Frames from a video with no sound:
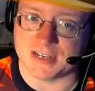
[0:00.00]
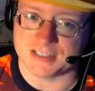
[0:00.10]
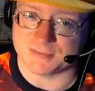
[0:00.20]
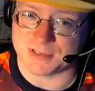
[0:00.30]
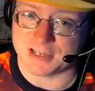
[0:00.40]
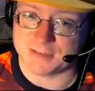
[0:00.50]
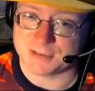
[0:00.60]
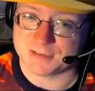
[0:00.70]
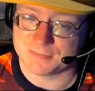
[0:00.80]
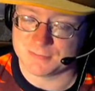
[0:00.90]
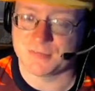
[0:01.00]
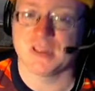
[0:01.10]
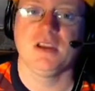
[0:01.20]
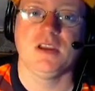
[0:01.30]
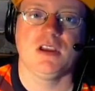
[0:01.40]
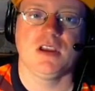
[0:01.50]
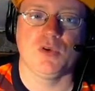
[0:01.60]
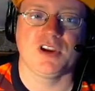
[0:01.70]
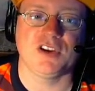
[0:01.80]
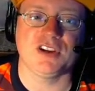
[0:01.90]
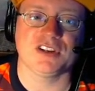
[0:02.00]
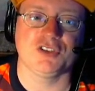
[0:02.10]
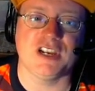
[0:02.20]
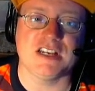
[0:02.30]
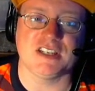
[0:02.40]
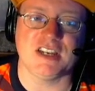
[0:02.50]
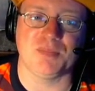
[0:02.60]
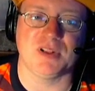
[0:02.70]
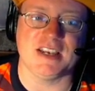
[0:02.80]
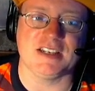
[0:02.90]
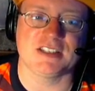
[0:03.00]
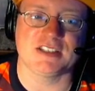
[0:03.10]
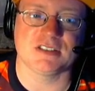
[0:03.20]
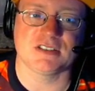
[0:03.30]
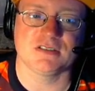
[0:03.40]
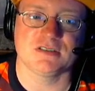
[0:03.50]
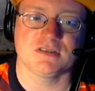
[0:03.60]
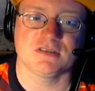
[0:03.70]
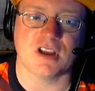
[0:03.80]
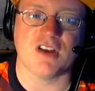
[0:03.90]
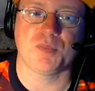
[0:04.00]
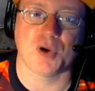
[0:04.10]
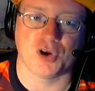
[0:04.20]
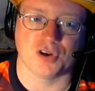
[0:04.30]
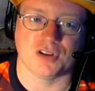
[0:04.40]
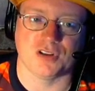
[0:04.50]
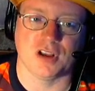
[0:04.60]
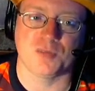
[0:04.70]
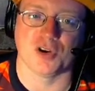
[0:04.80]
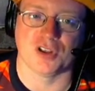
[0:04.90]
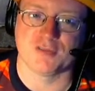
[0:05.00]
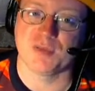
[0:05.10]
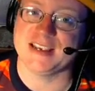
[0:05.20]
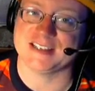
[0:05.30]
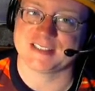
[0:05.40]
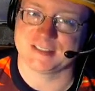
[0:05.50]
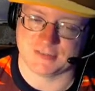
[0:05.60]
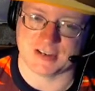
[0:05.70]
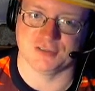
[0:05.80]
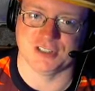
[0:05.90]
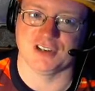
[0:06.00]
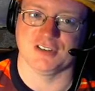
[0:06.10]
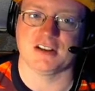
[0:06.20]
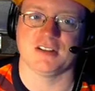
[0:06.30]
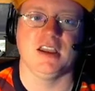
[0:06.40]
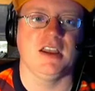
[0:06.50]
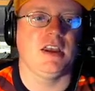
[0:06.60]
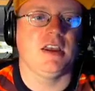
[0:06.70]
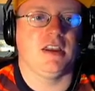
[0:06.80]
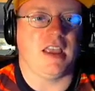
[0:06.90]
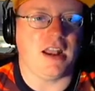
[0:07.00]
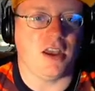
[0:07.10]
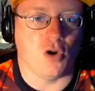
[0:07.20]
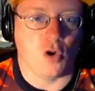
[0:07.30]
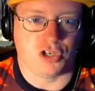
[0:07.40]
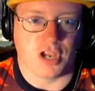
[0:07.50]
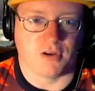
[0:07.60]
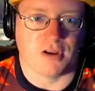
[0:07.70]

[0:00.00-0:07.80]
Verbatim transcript: sometimes. We're here in Nacrene City, a place of a pearl. A pearl of a place, if I can read correctly. Hello, Jared.